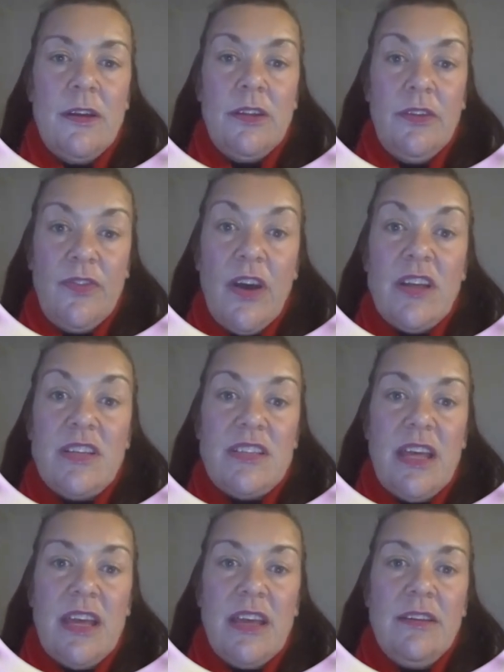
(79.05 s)
The first
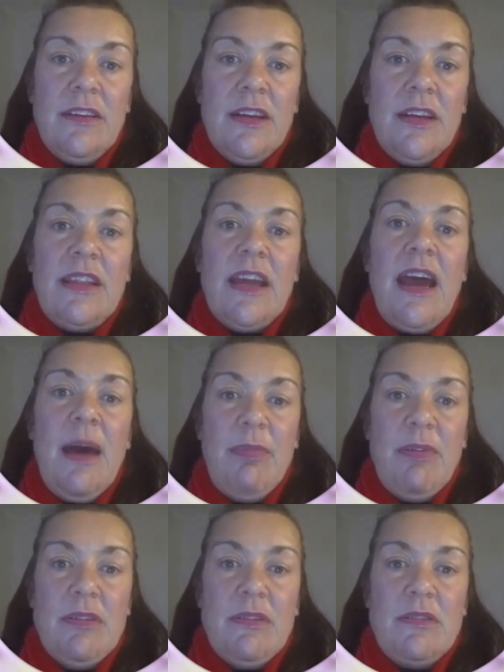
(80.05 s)
thing that
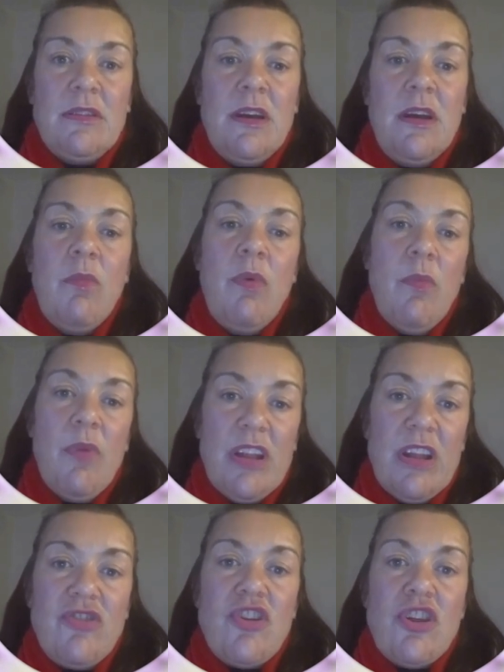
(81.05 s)
happens when we
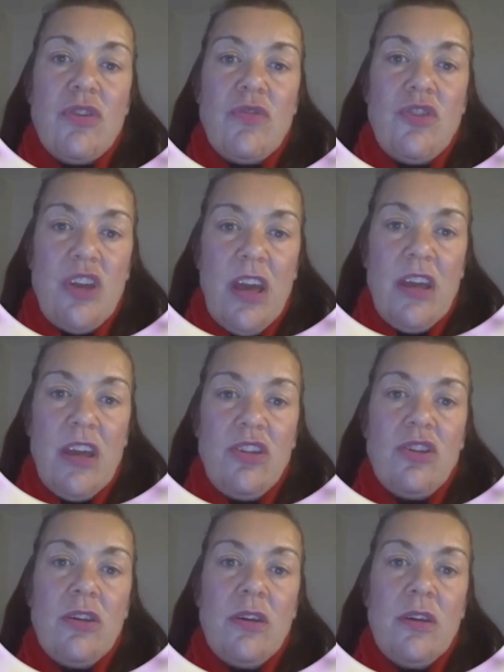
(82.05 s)
introduce
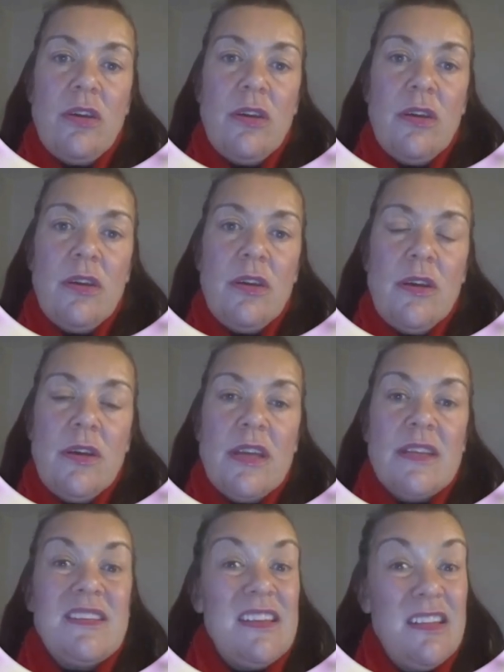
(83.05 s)
change
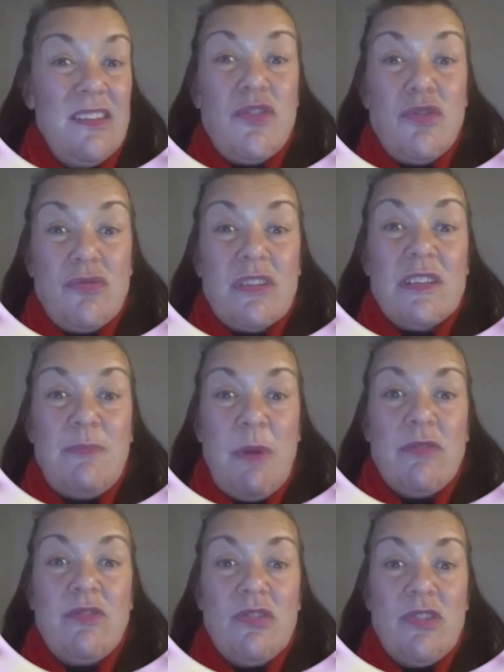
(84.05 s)
is the individuals
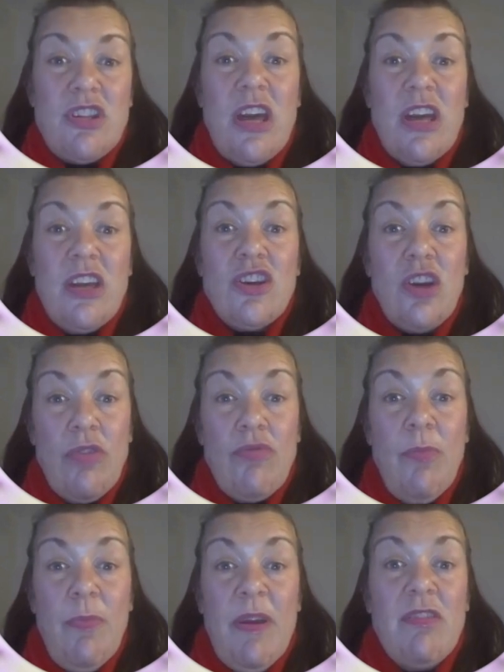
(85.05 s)
exposed to the change go
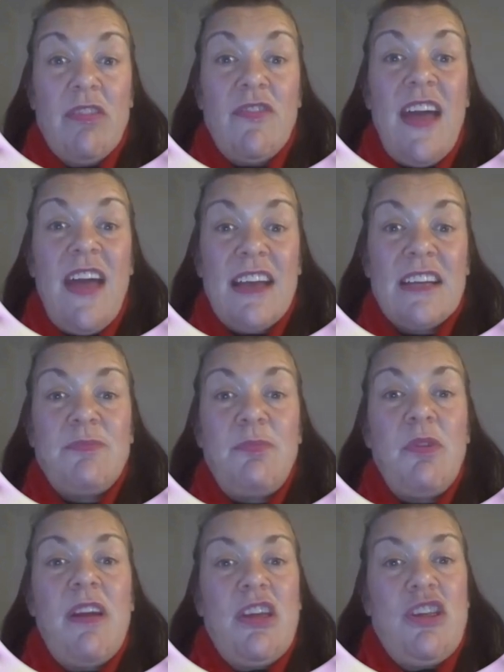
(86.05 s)
through a period of
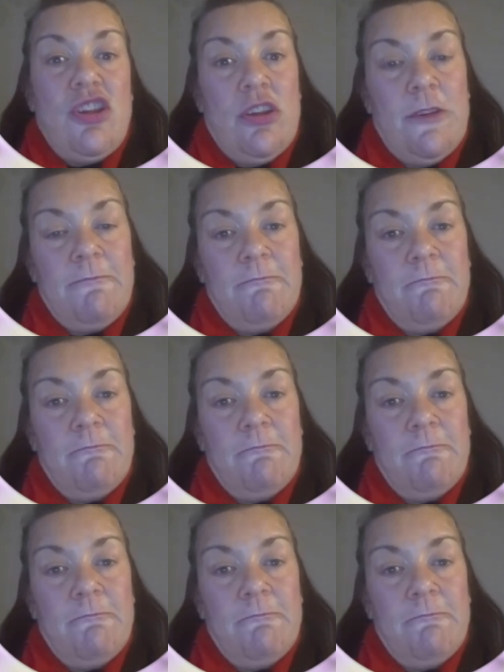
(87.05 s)
exploration.